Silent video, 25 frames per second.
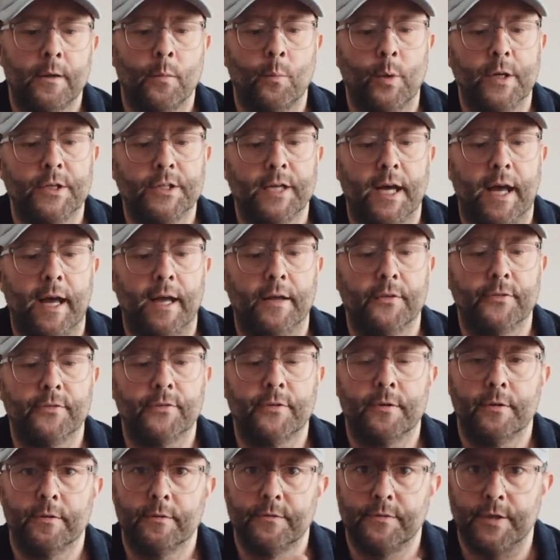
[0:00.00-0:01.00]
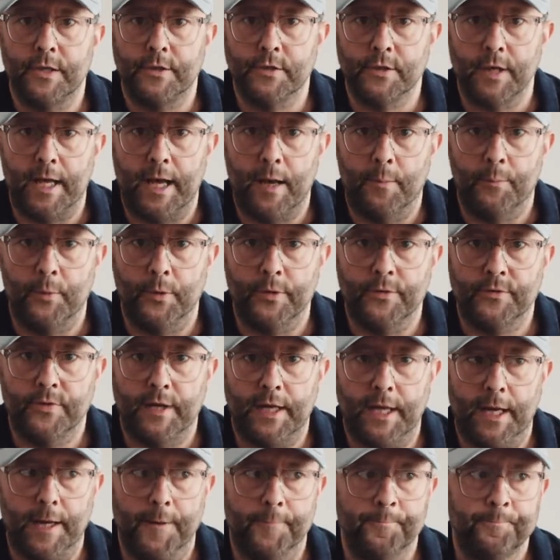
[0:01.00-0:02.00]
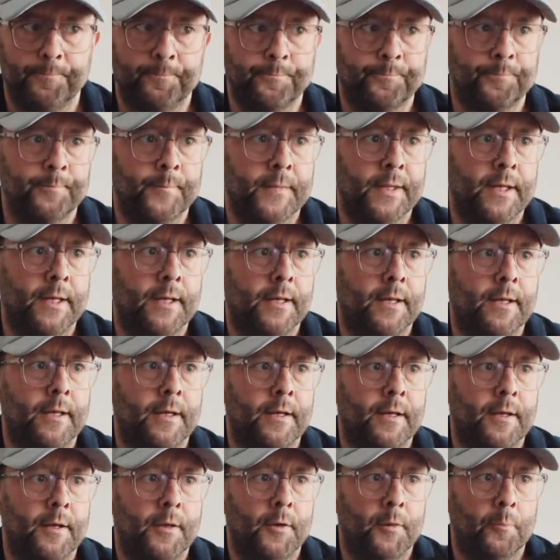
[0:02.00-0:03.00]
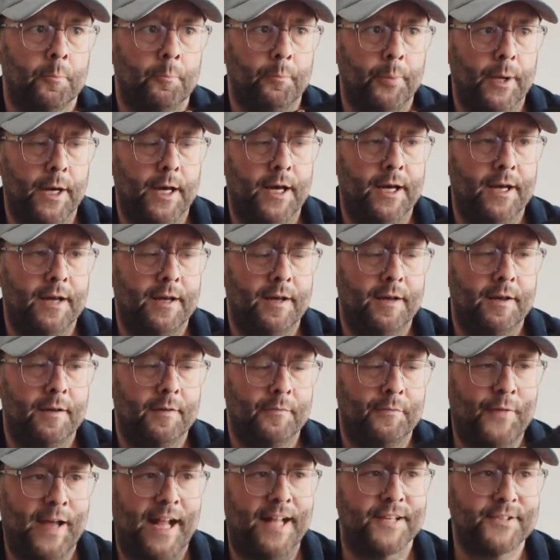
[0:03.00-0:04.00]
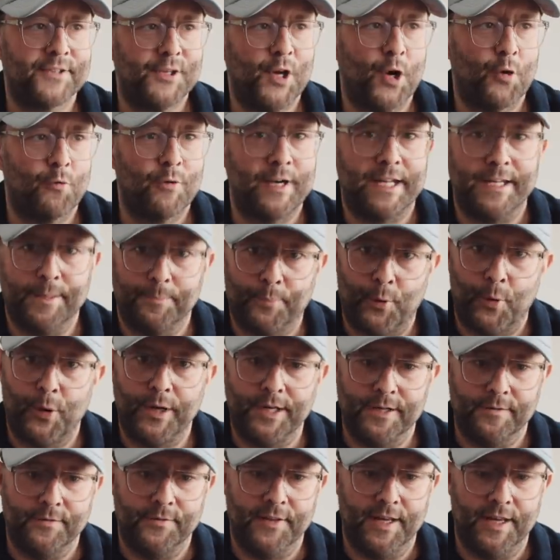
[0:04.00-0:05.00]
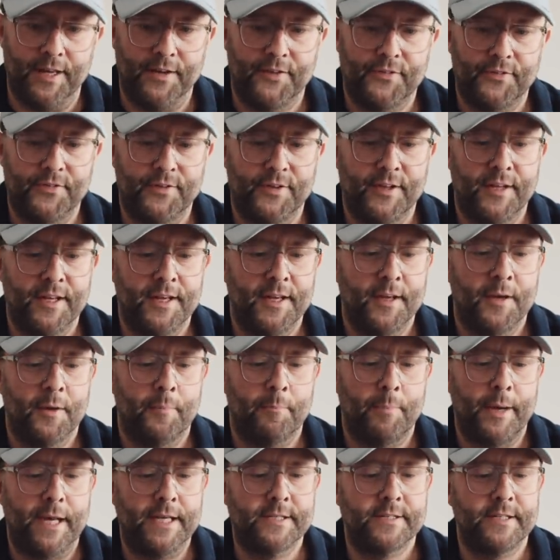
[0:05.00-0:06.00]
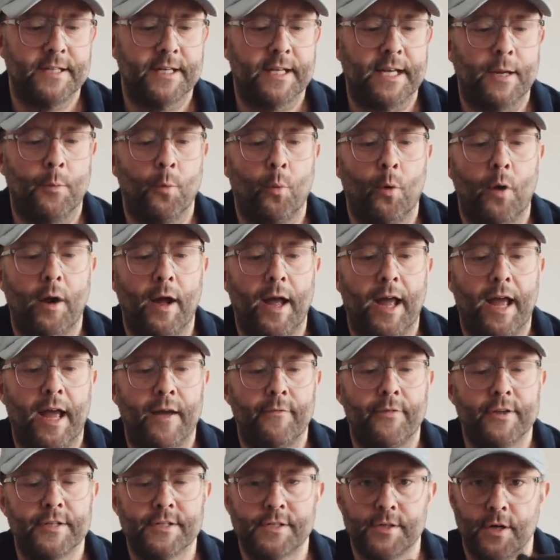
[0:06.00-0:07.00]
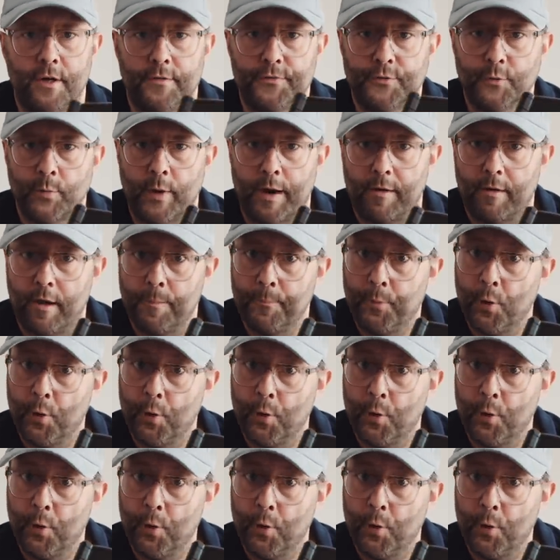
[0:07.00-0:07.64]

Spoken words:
which has digital outputs here. But that's not really the point of this. Basically, whatever software I